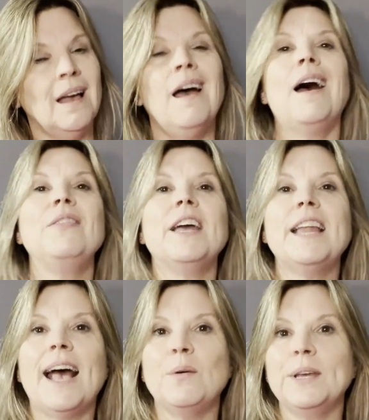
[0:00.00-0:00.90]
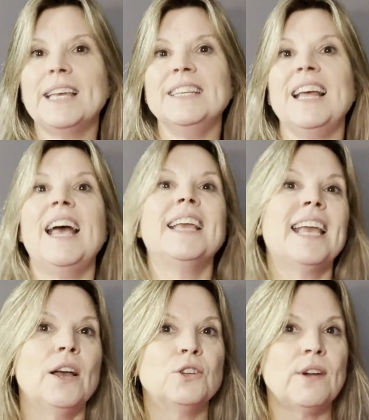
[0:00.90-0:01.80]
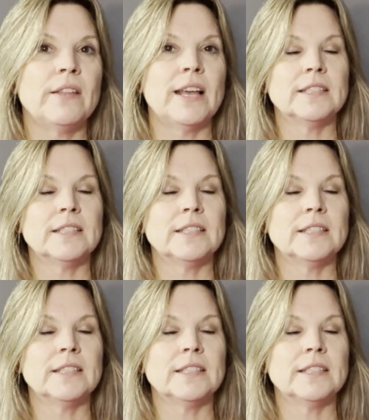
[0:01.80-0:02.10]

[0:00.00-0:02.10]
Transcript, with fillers: and then how we can counteract that.